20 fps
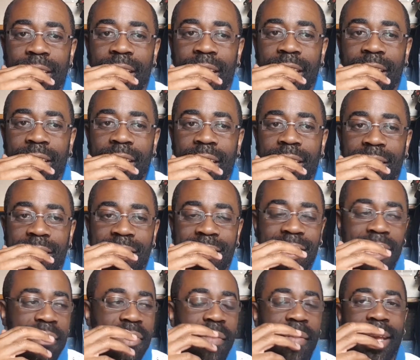it
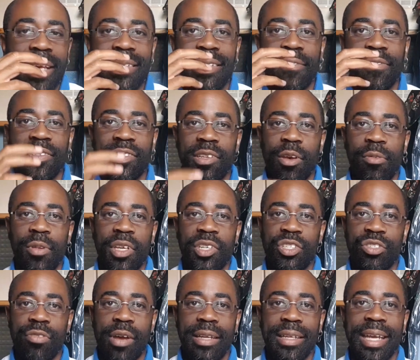seems to me as if Sony's
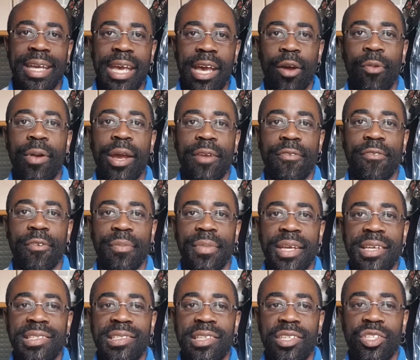trying to get away from
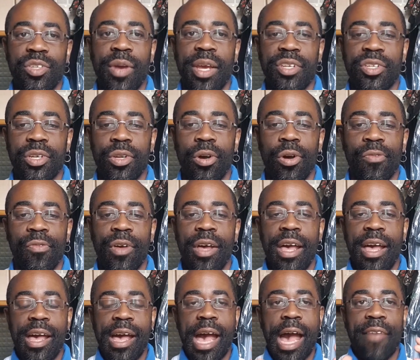this situation of
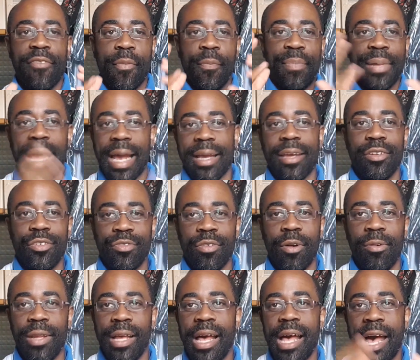have a black
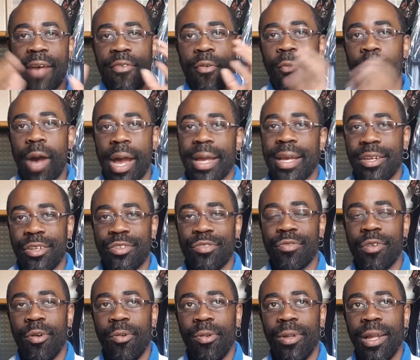controller, have a white
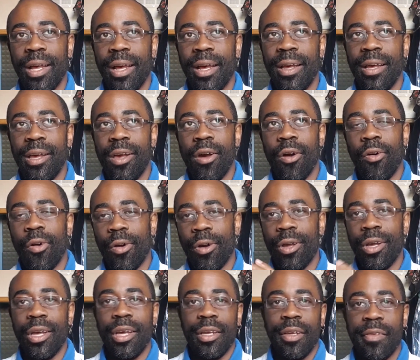controller,
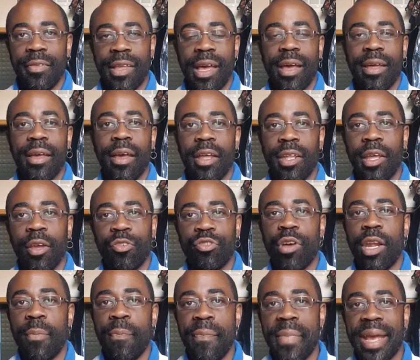or that they're
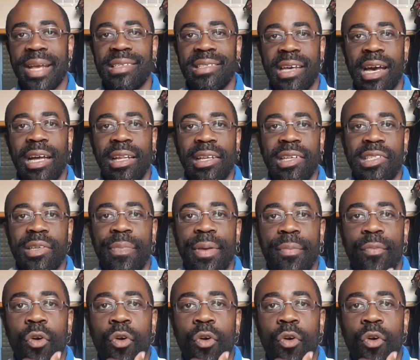trying to mix colors a bit